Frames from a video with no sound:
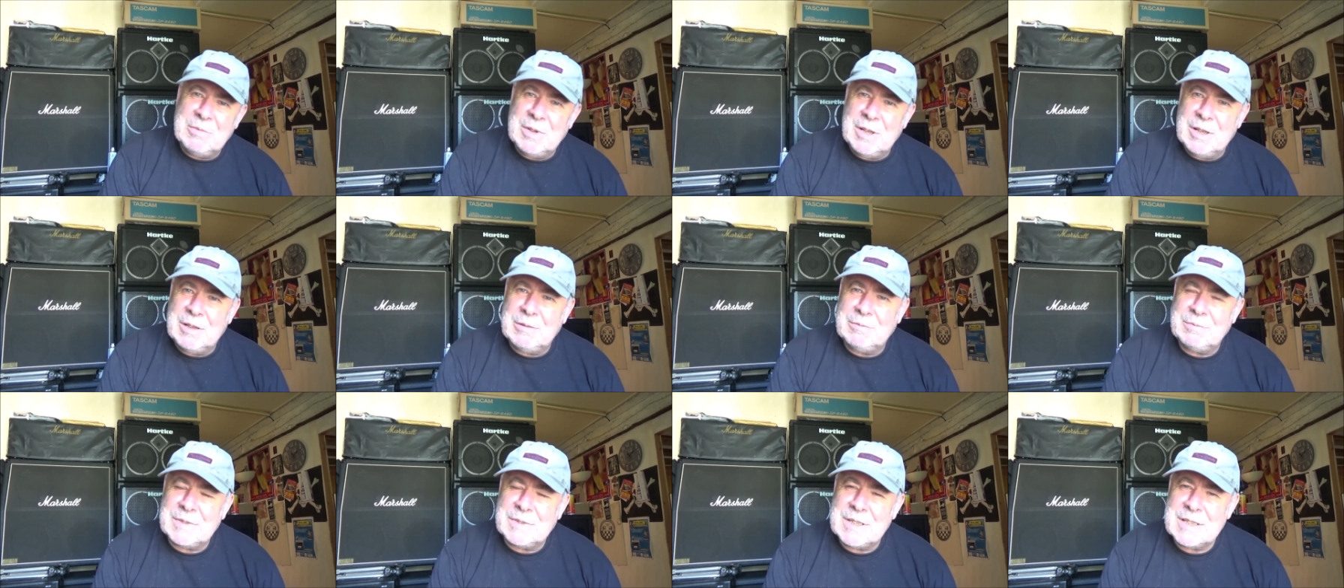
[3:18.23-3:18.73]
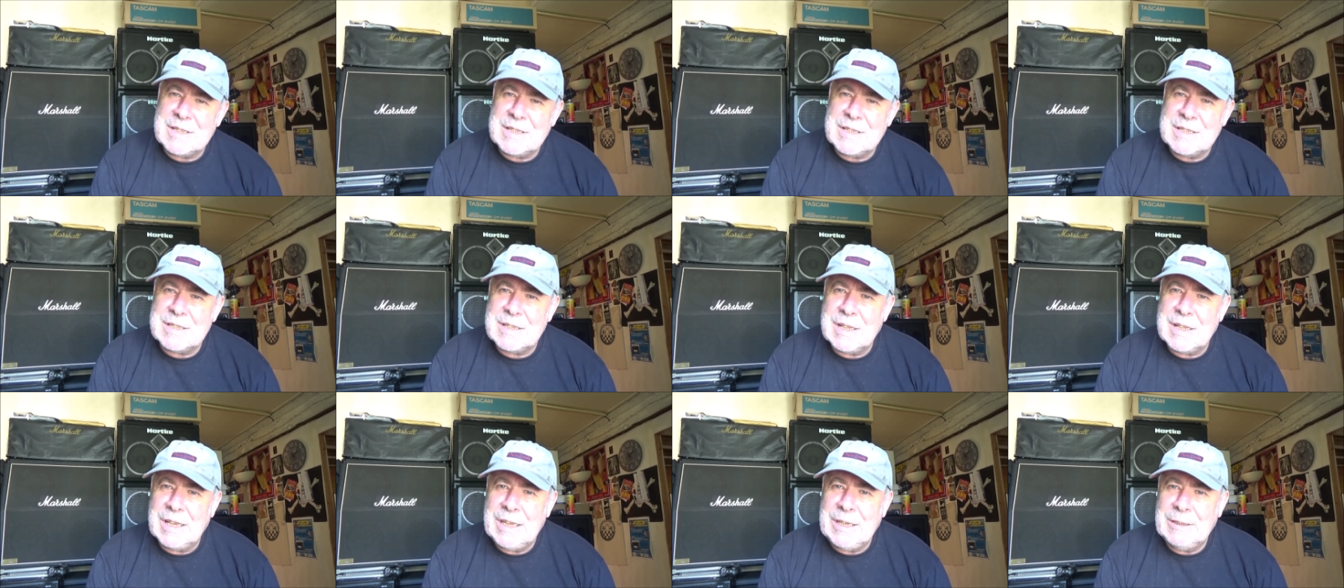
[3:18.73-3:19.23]
well, this
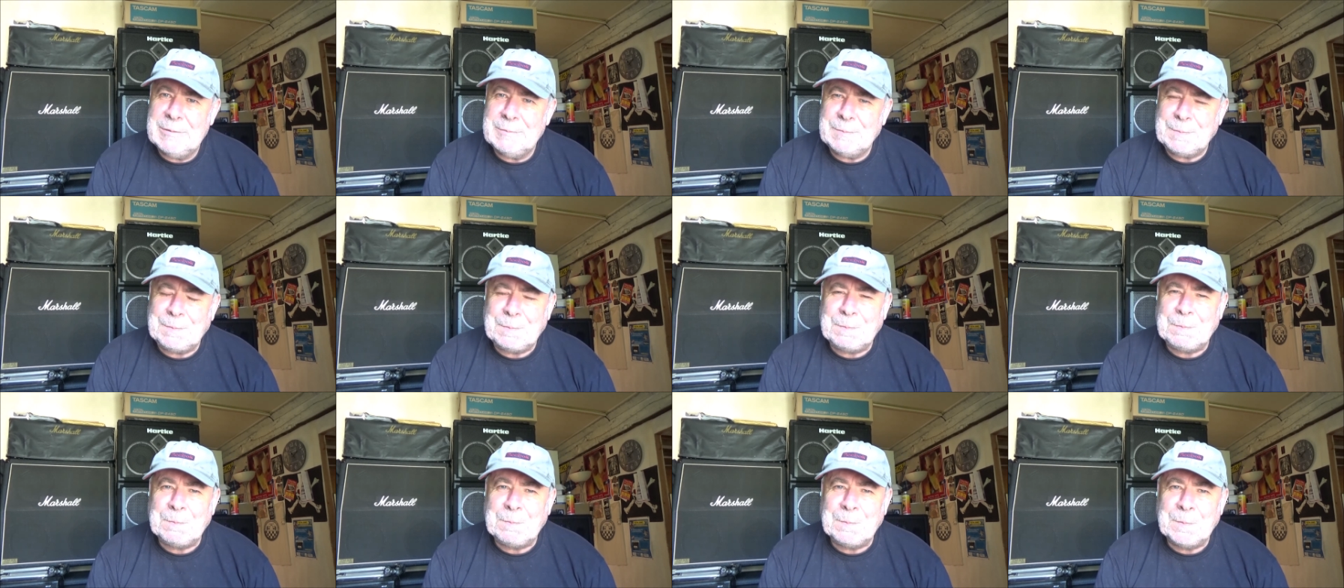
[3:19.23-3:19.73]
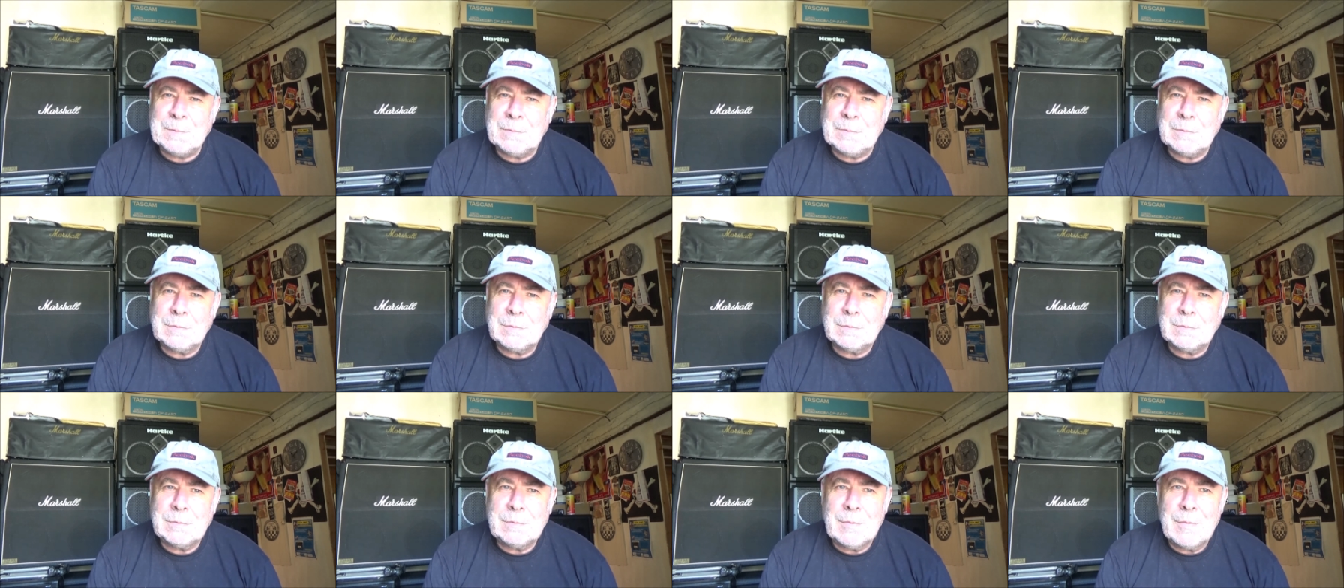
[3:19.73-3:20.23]
is silly.
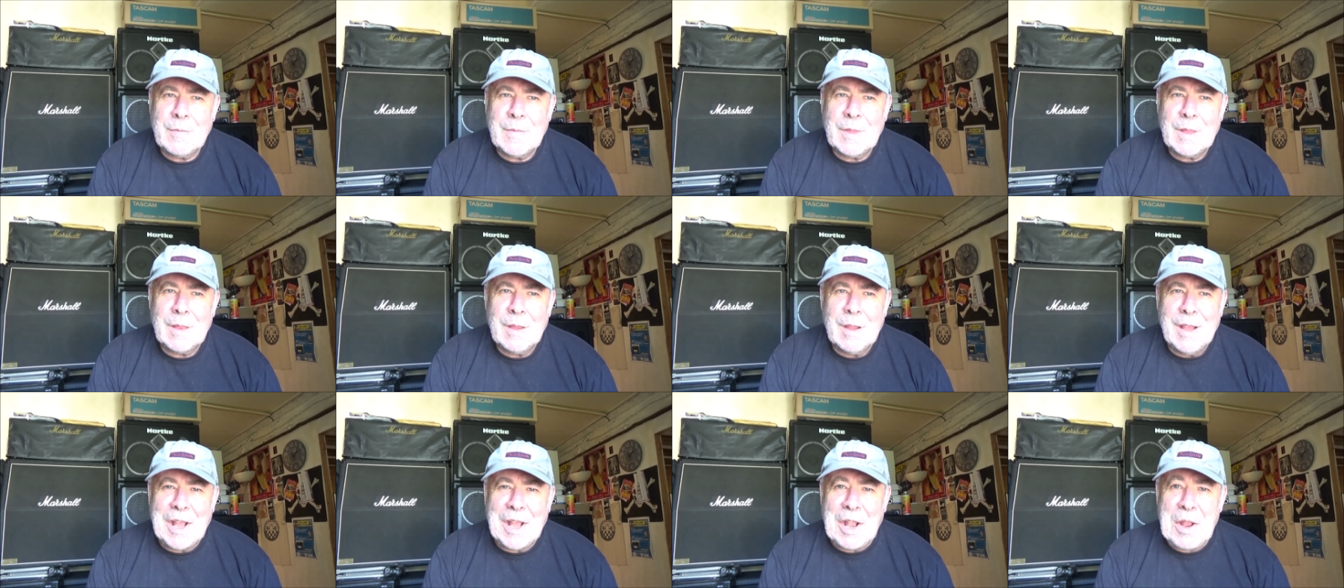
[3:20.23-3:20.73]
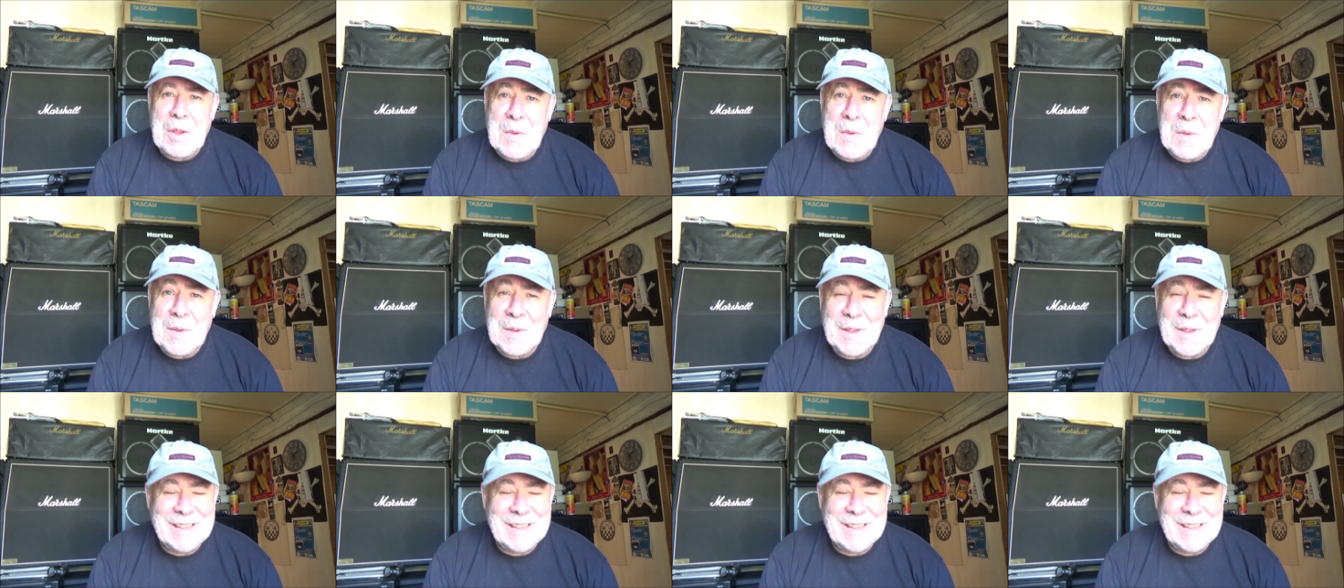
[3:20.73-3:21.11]
Anyway,